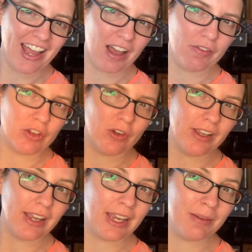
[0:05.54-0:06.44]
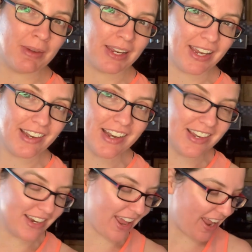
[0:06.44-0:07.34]
have you in my kitchen
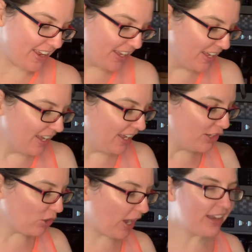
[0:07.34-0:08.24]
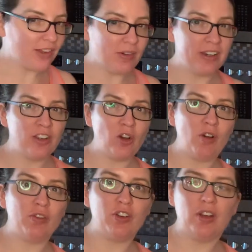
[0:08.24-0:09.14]
today. So I just want to go
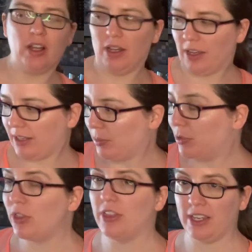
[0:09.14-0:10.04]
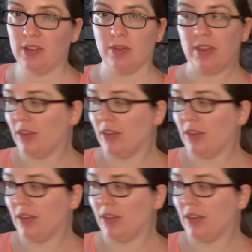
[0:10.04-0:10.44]
over a couple things with